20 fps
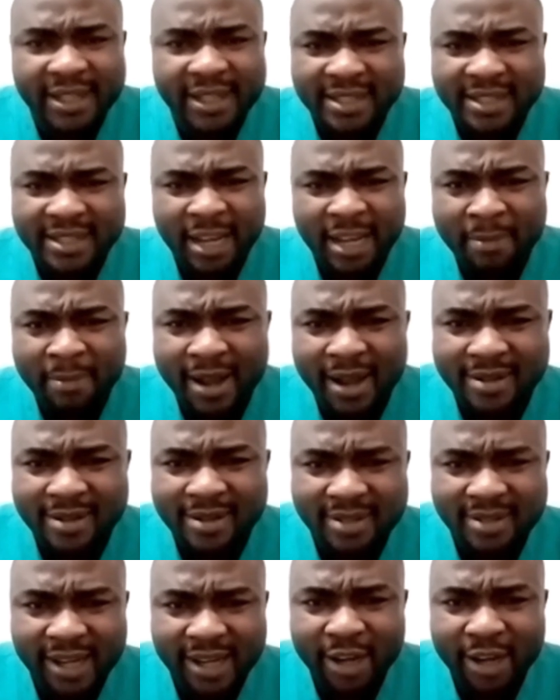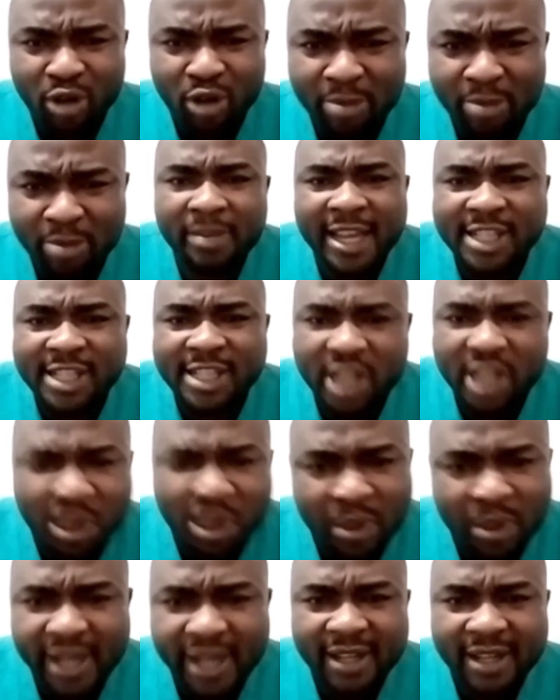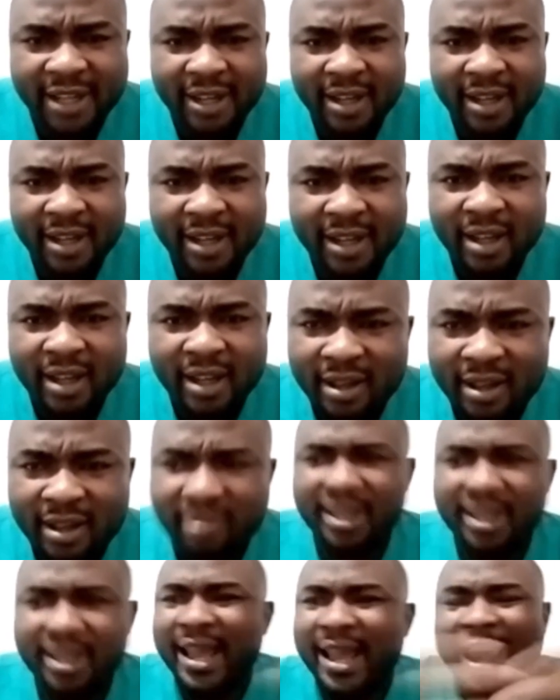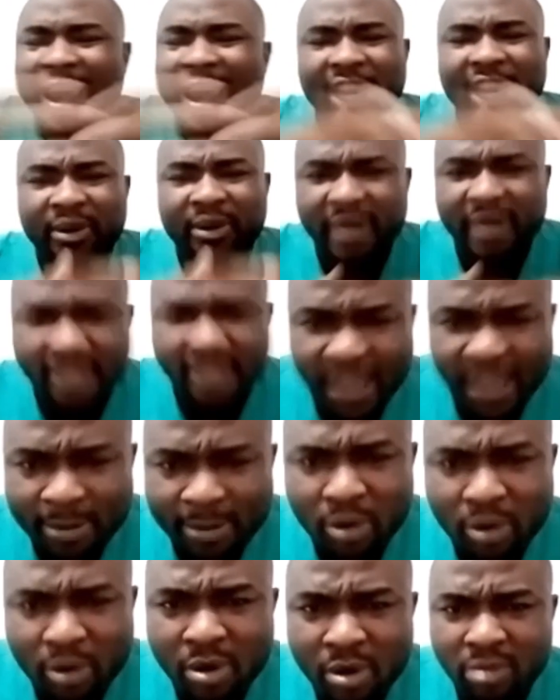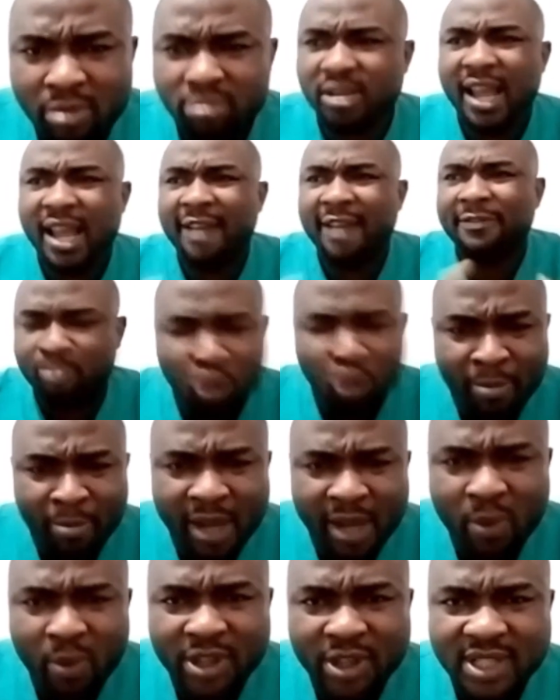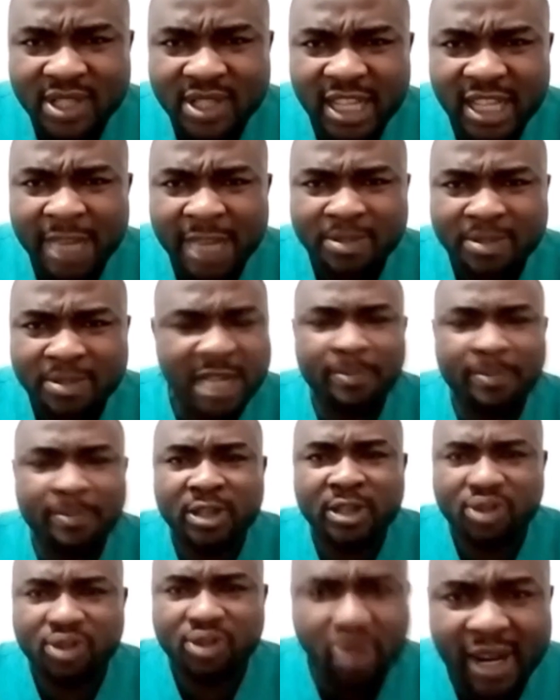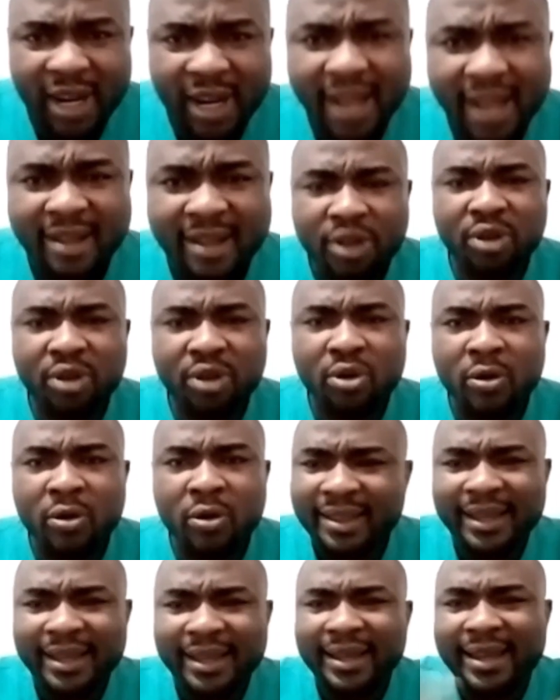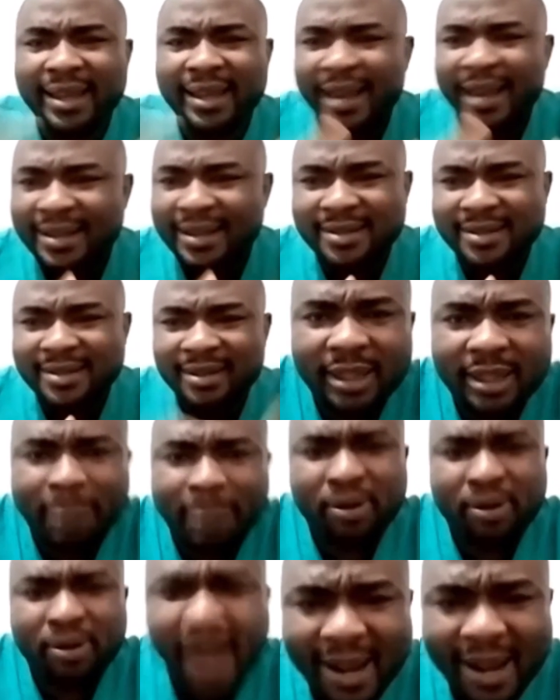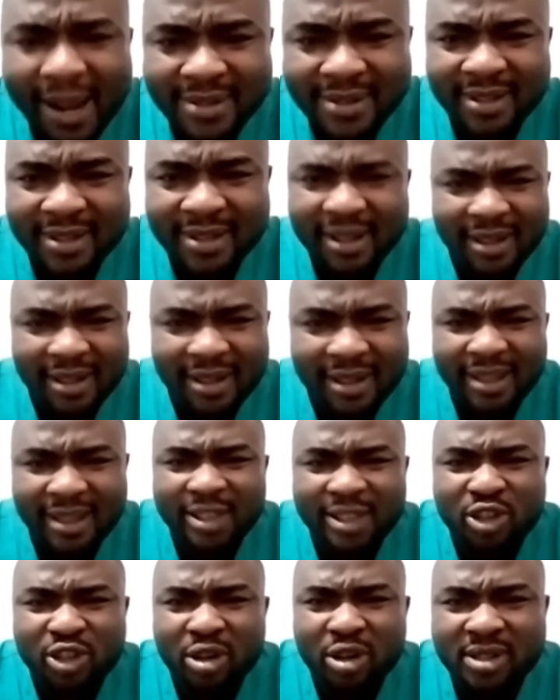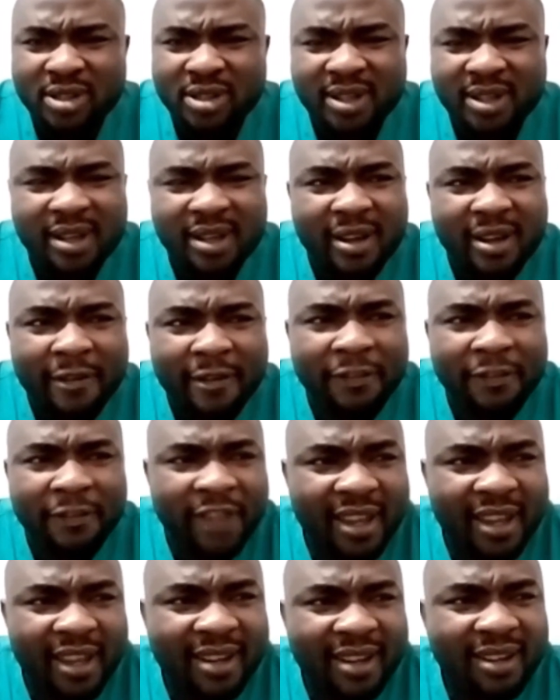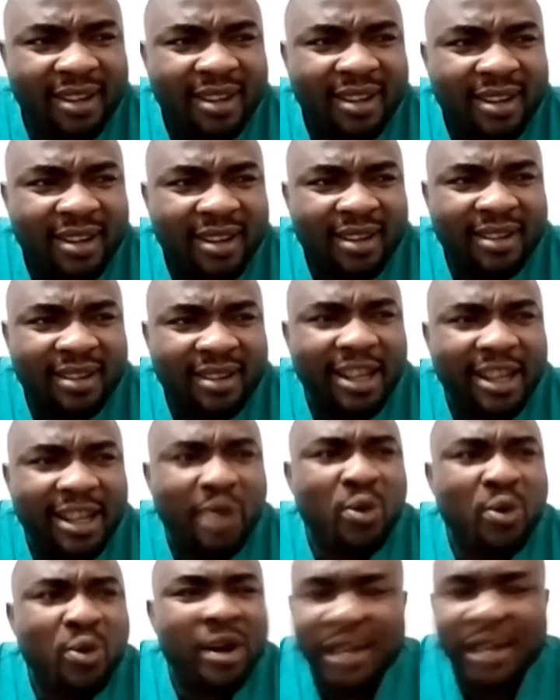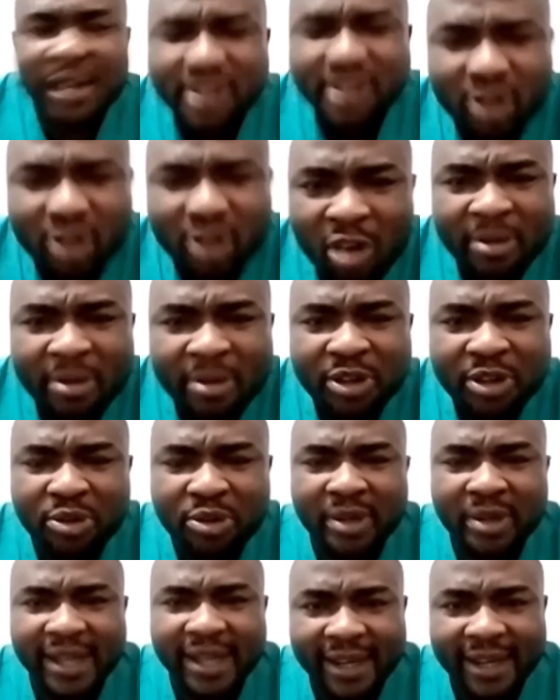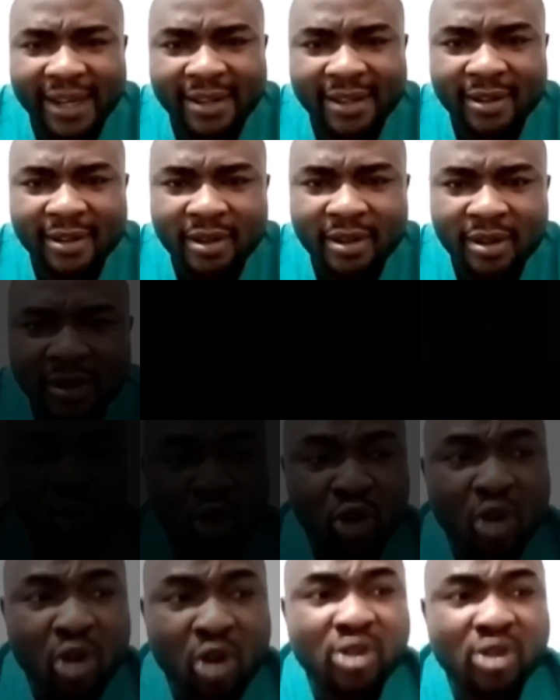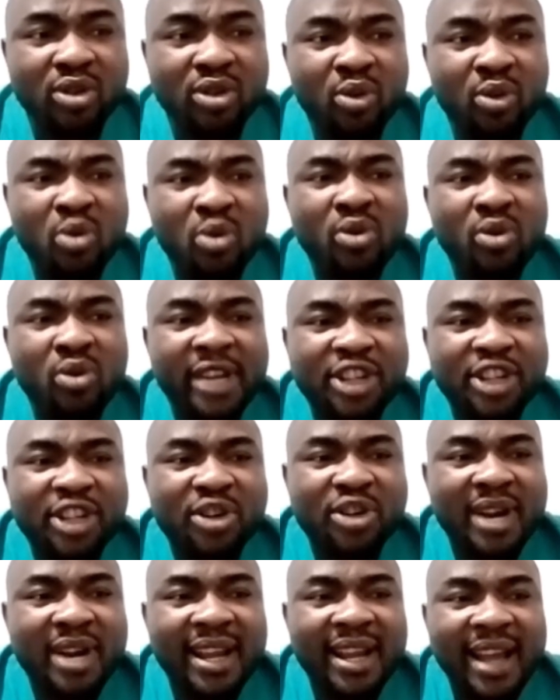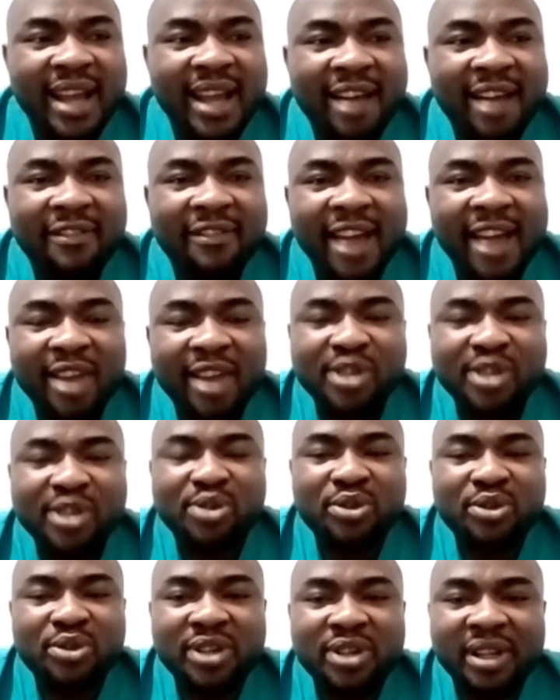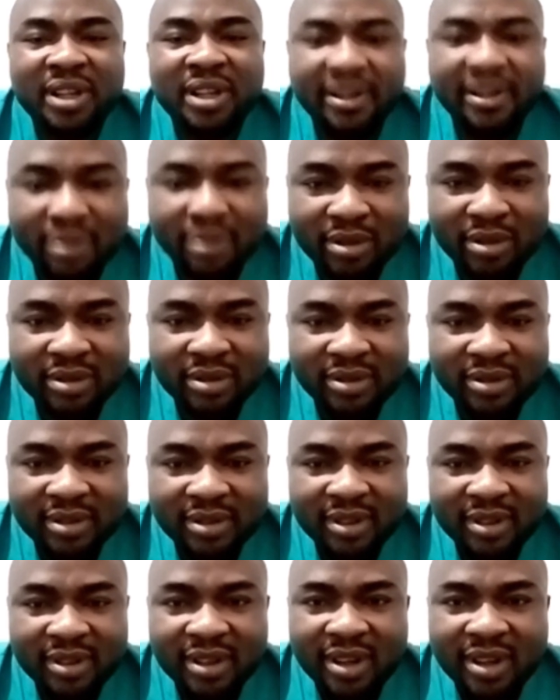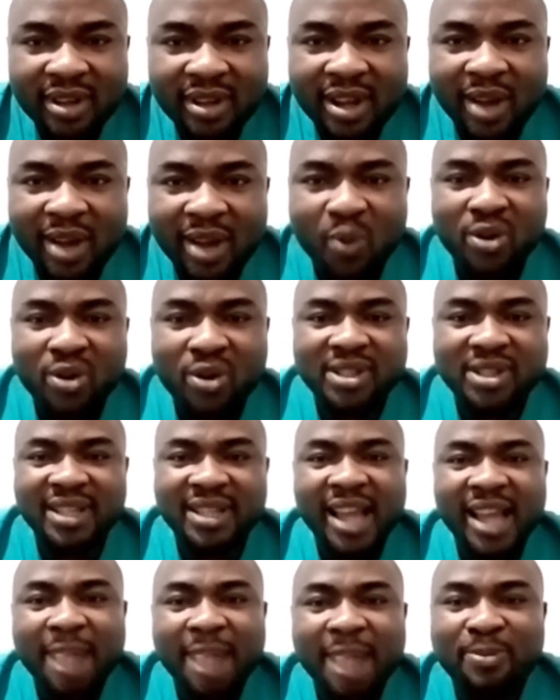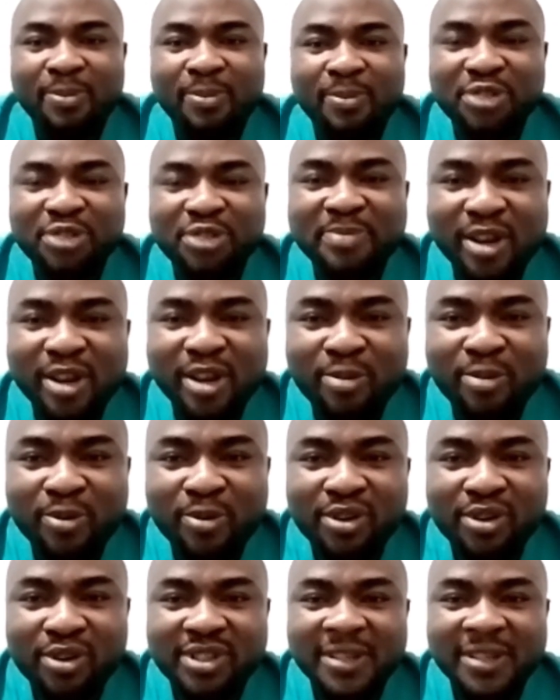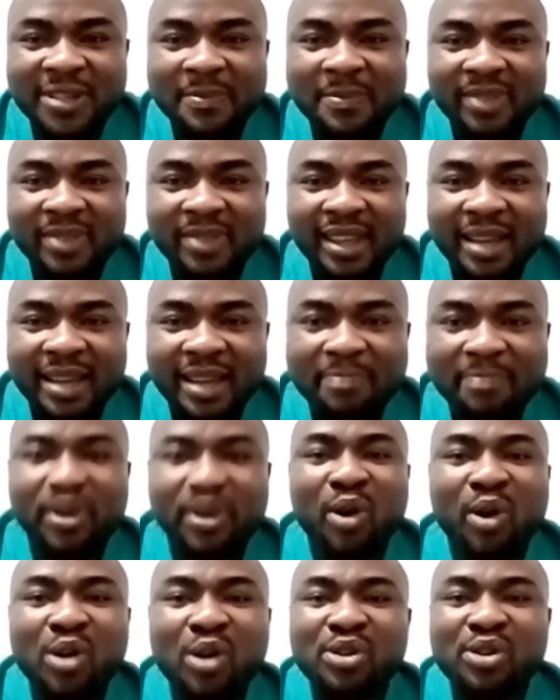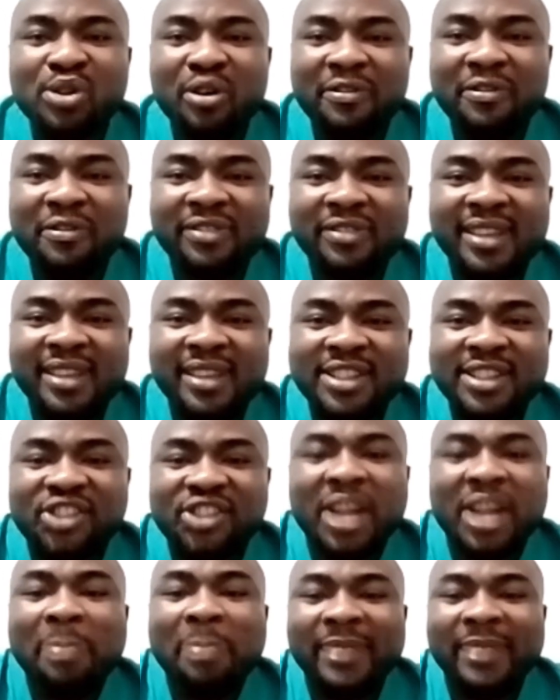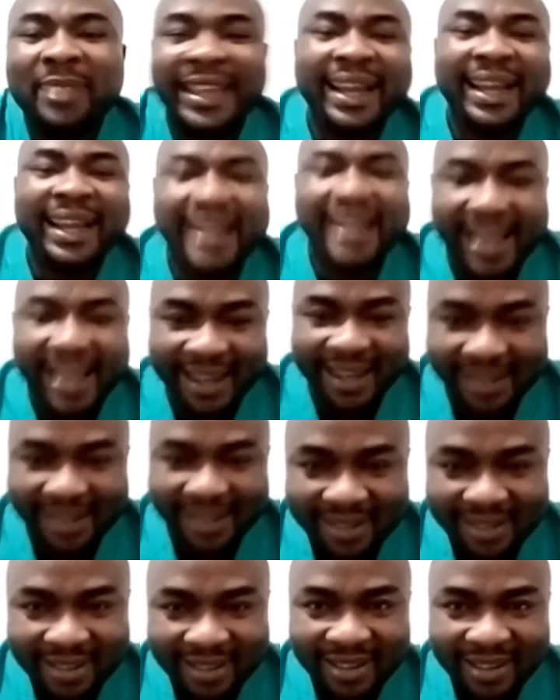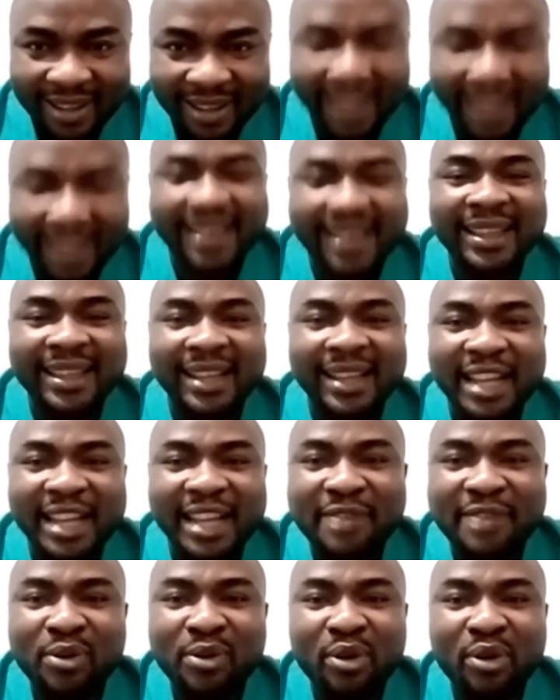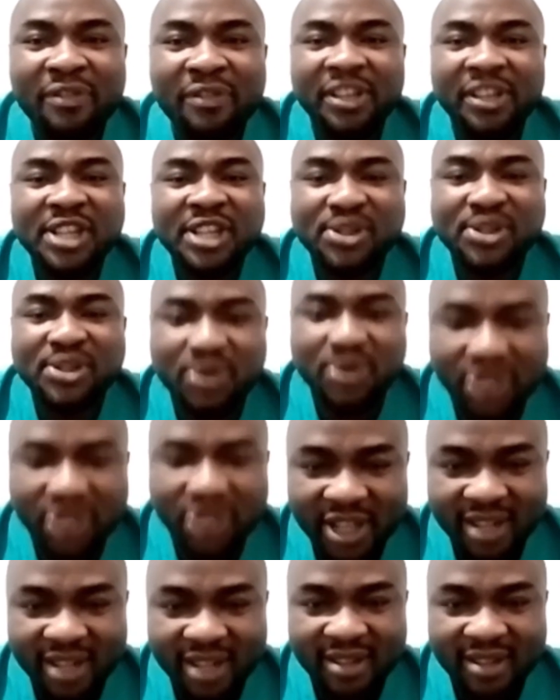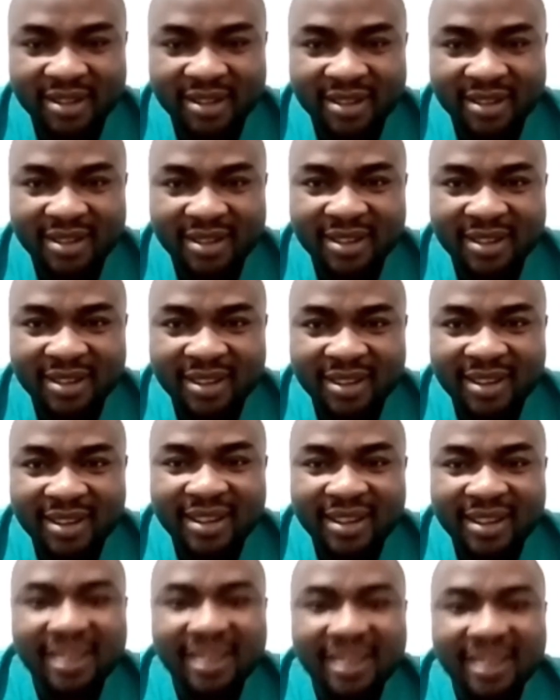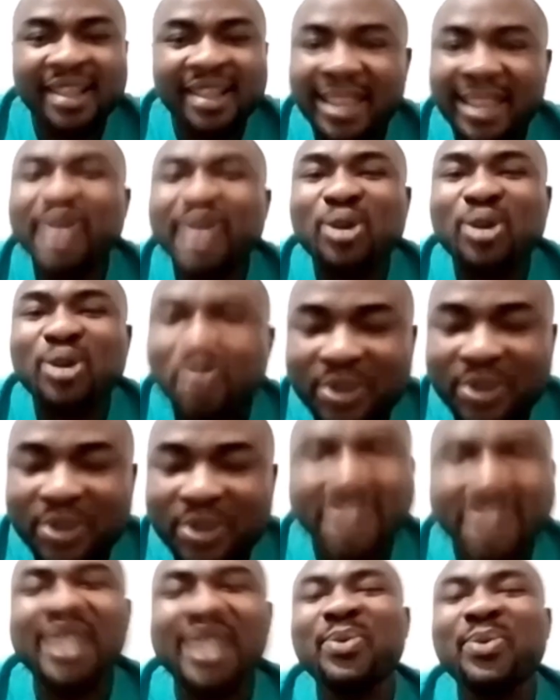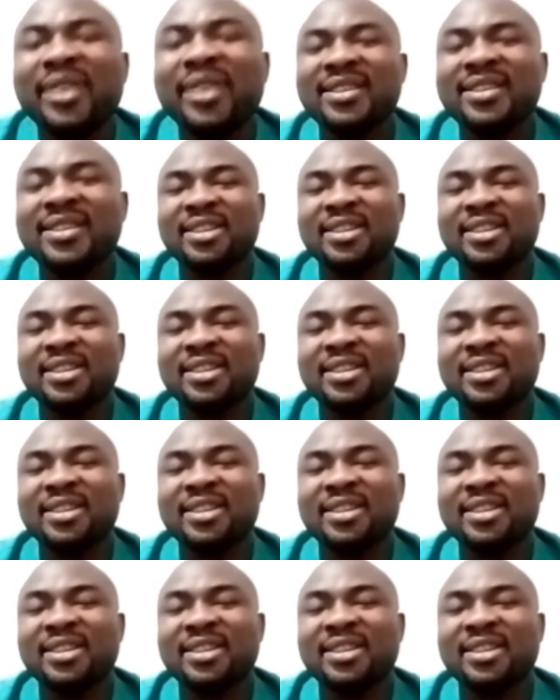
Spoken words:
disturbance cannot be excluded. They are irritable. They have problem with sleep disorder. They get depressed. They just feel their world is coming to an end. So those who naturally have high estrogen level, once they approach menopause, because of the sharp decline in the level of estrogen, they tend to present with